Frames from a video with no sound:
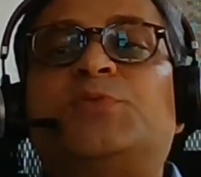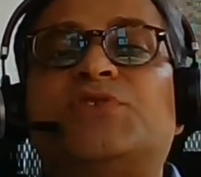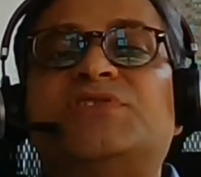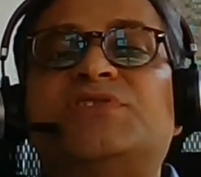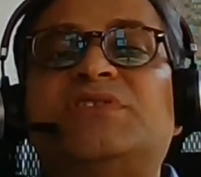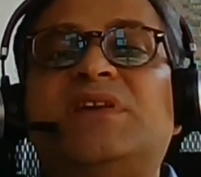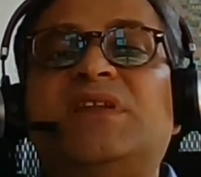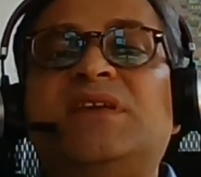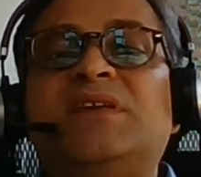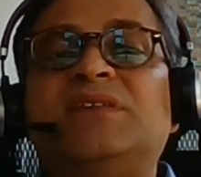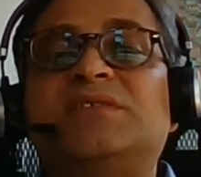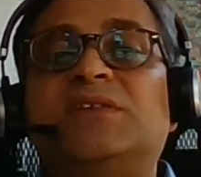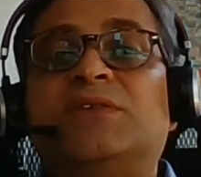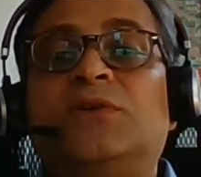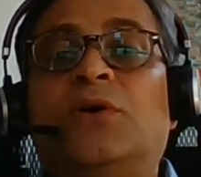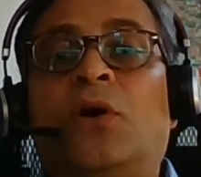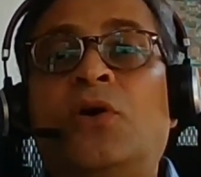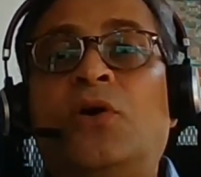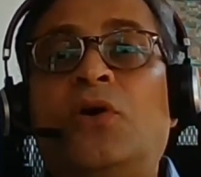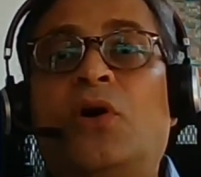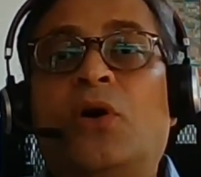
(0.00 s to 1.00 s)
proceedings in
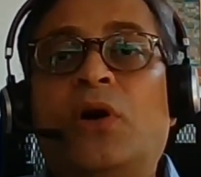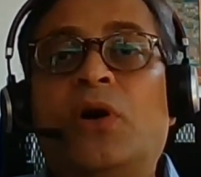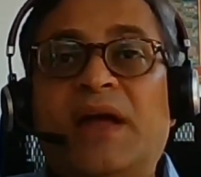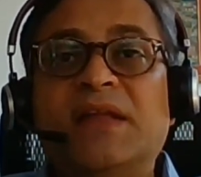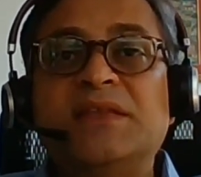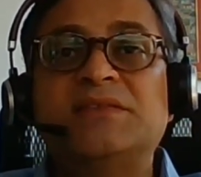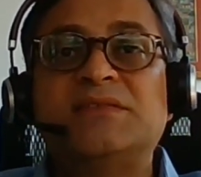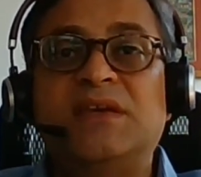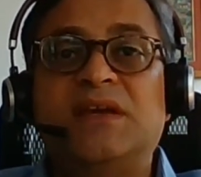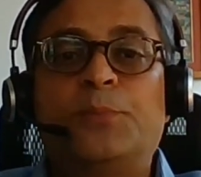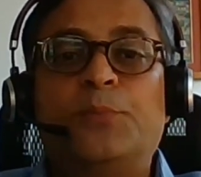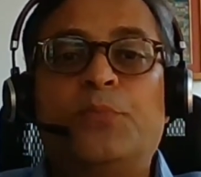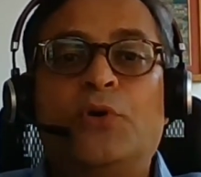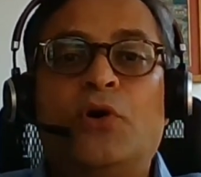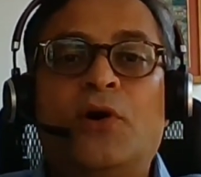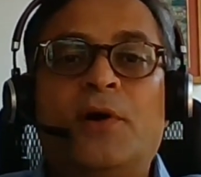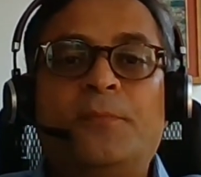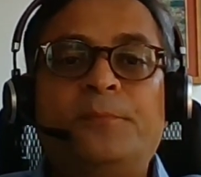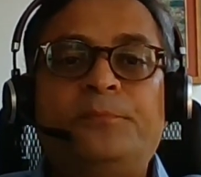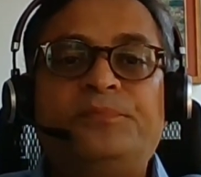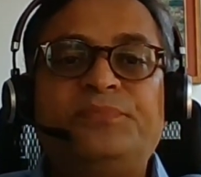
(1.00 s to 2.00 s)
Hong Kong and
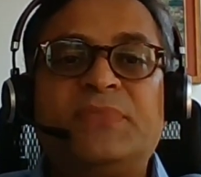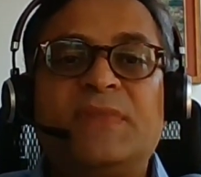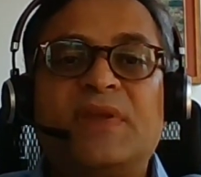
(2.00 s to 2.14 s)
Singapore,